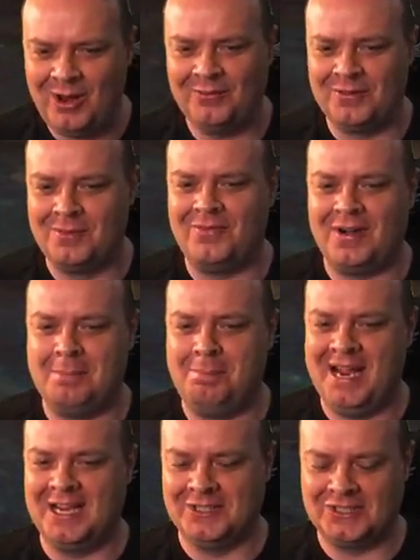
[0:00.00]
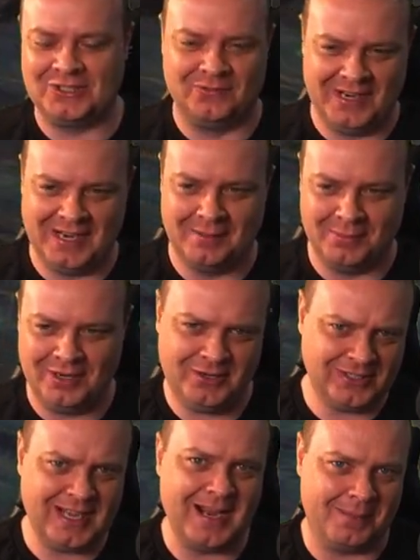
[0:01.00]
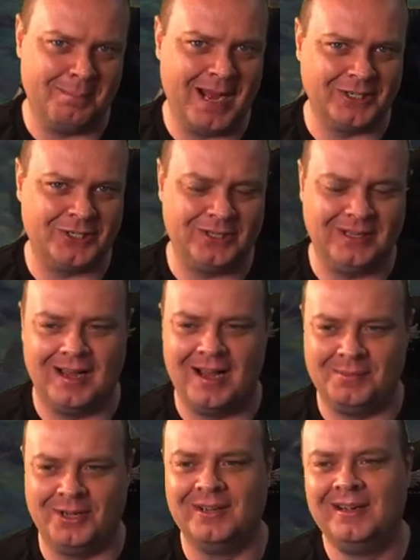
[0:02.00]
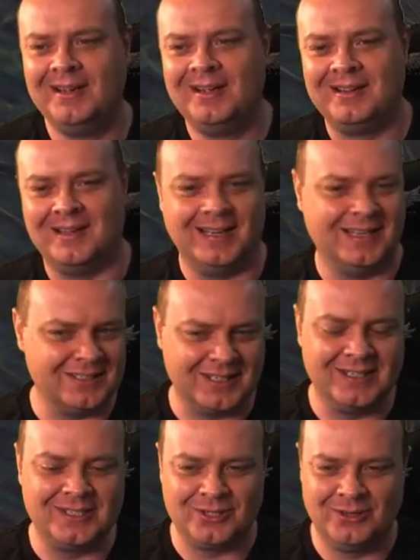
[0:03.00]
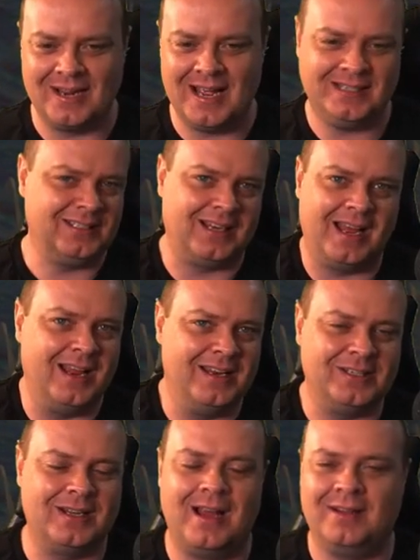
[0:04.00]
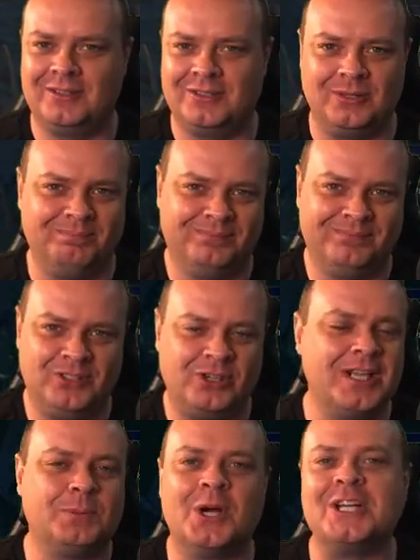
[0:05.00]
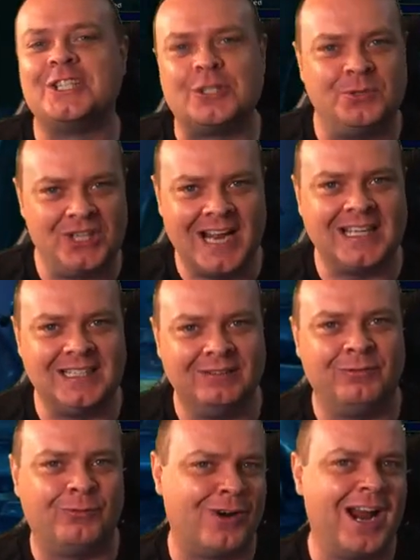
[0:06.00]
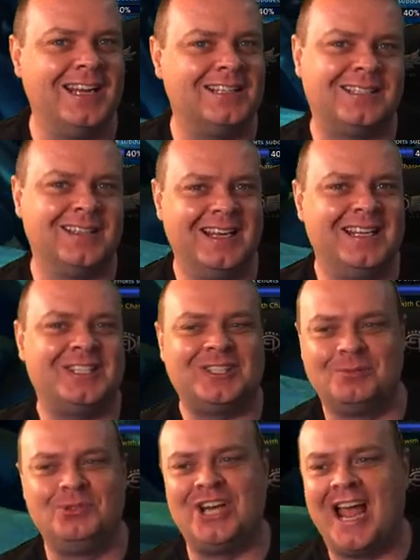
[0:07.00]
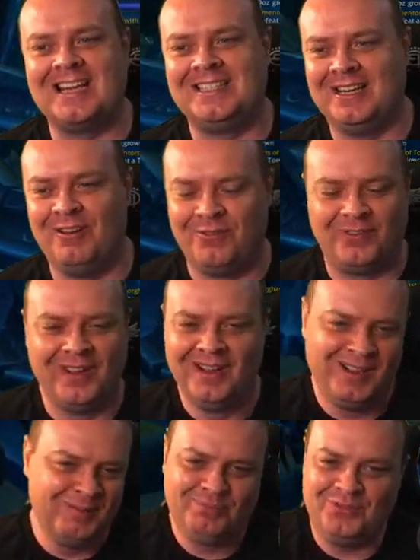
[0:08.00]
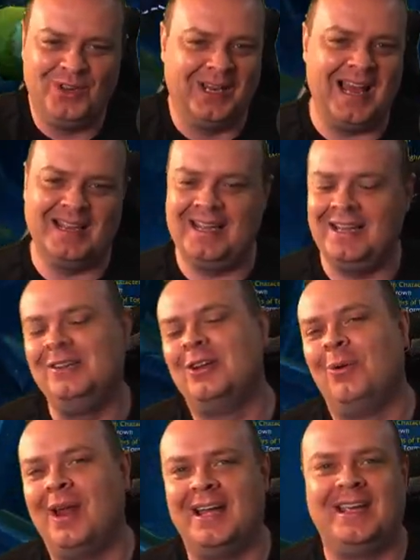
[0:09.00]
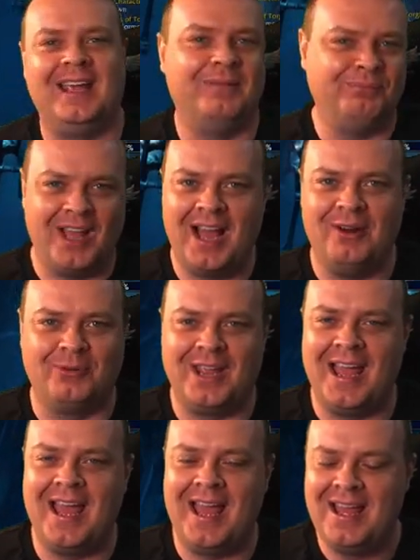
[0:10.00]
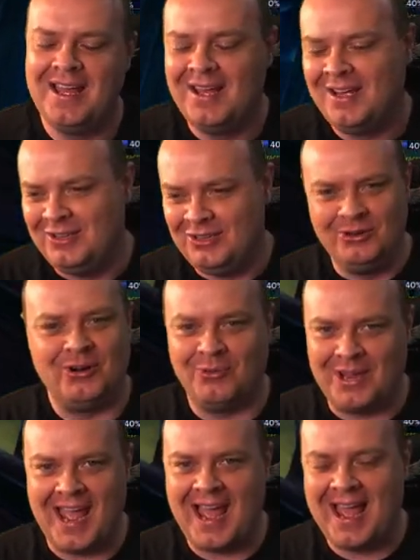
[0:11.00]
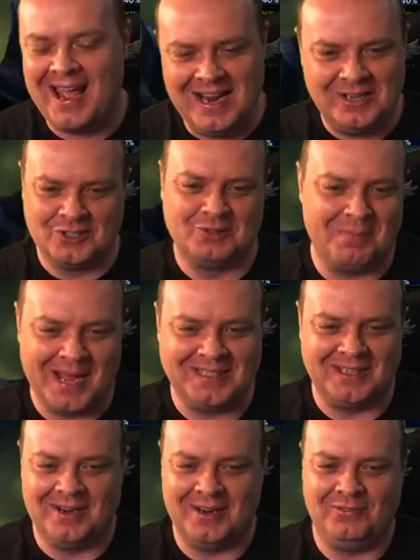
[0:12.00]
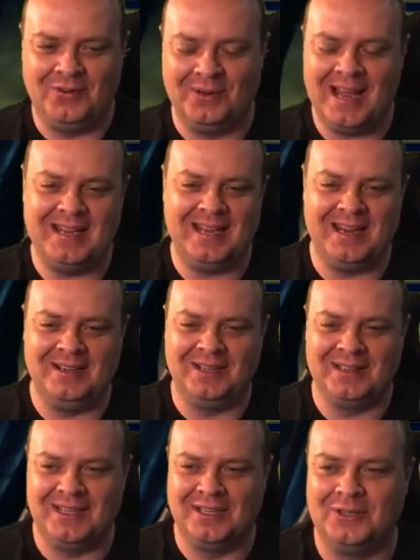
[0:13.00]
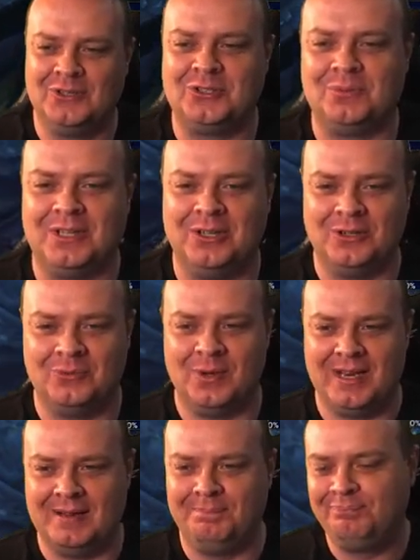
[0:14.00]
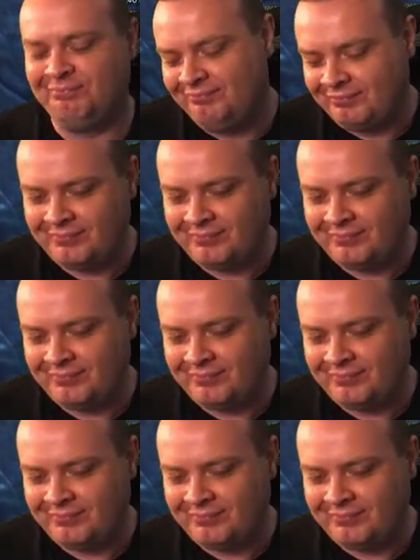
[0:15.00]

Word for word: All of them are very big and severe, but it does kind of match the armor that is in Torghast. transmog is subjective, right? It is subjective. You like it, you don't like it. I don't care. You don't care. It doesn't matter. If you like it and you can think you can do something good with it,